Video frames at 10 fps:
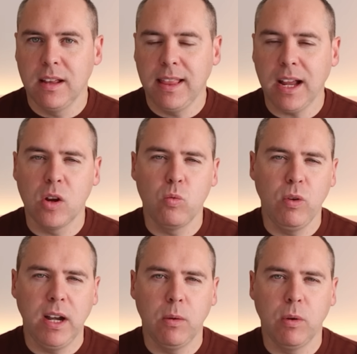That can
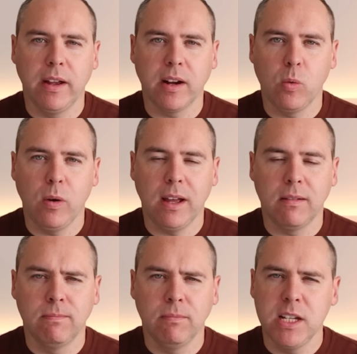really work
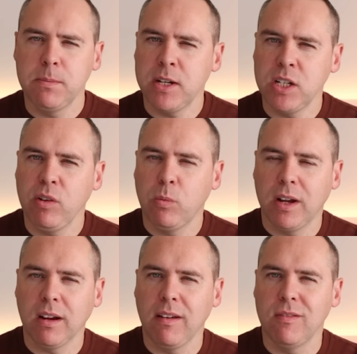well, especially if you're
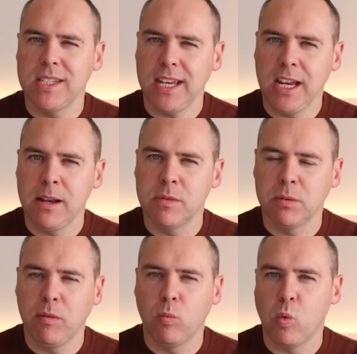working in teams
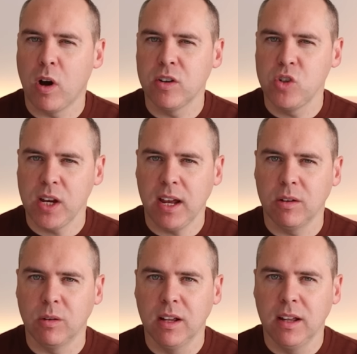with one
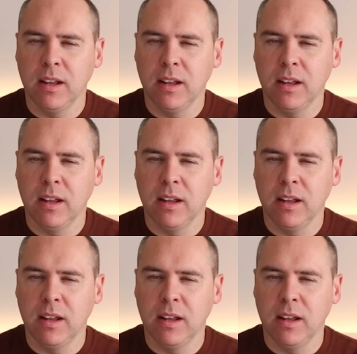channel